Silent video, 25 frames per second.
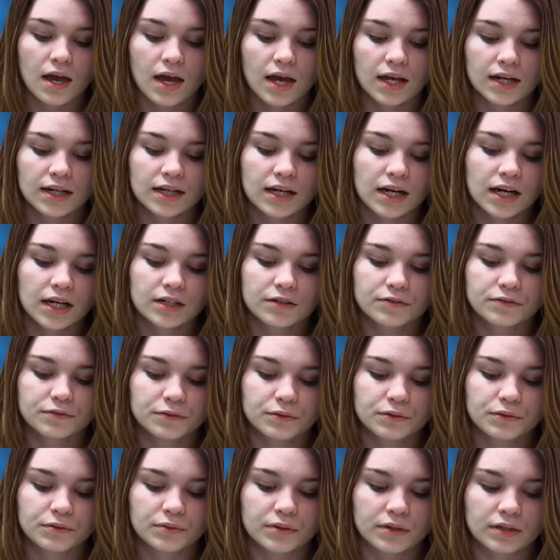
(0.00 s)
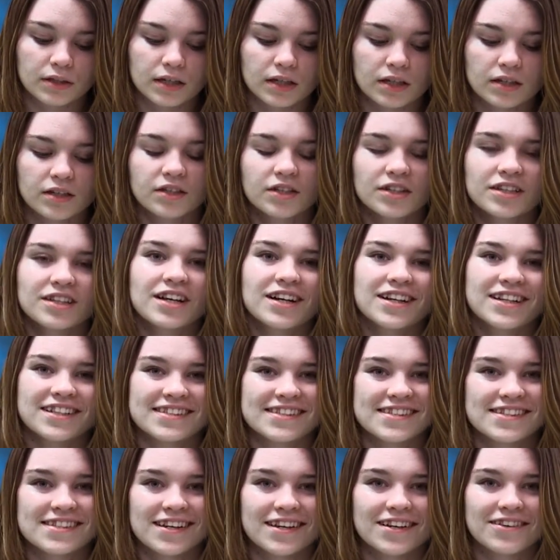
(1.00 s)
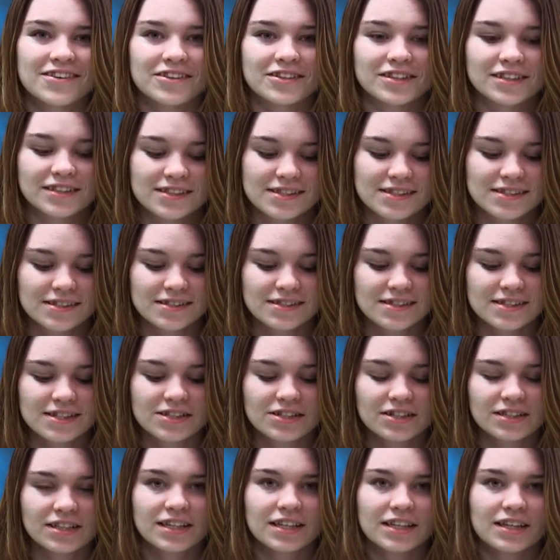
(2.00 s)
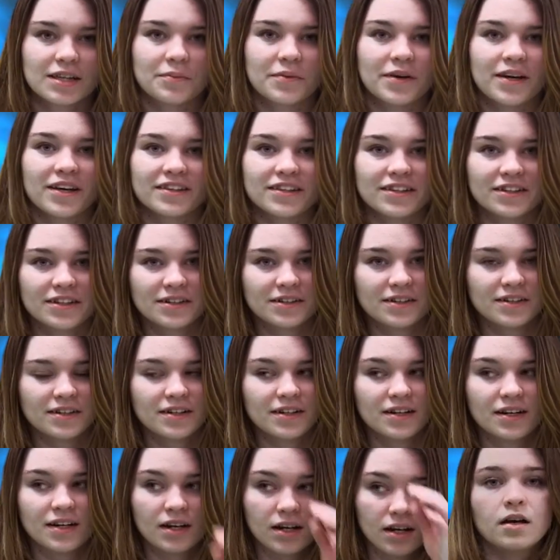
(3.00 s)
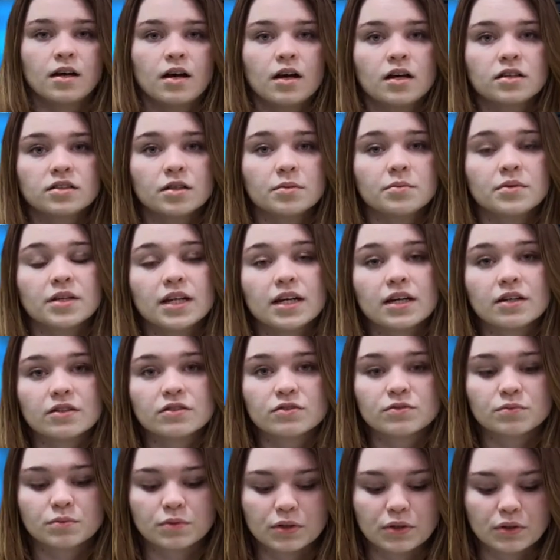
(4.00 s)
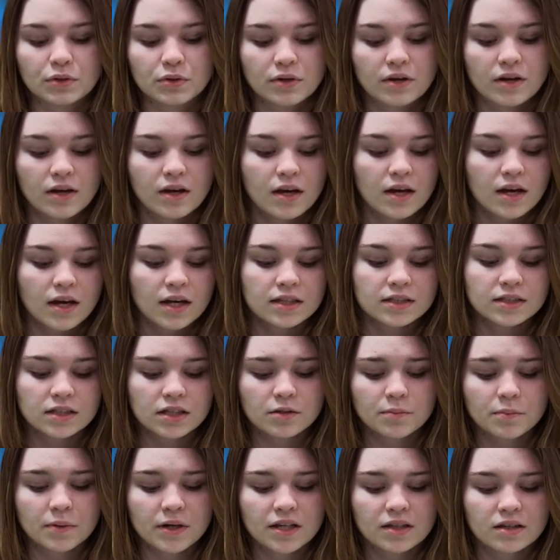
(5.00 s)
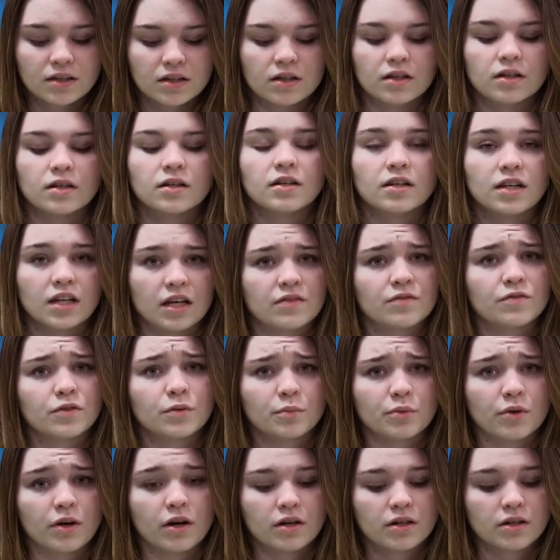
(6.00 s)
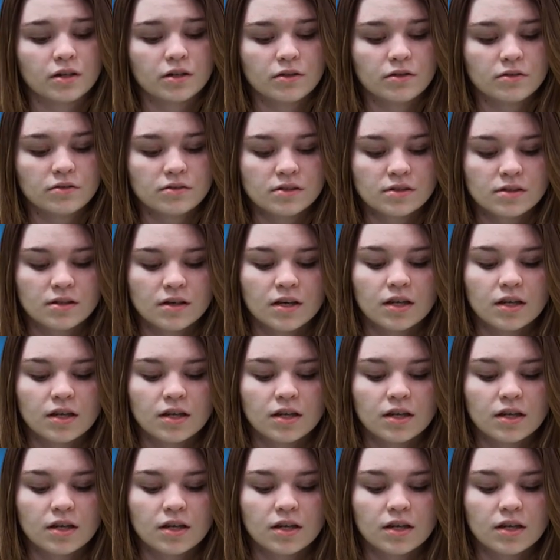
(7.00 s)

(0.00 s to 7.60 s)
Any kind of food, really. Good luck and stay golden. Sincerely, the Panther. Someone else wrote, Dear Panther, Denver Broncos?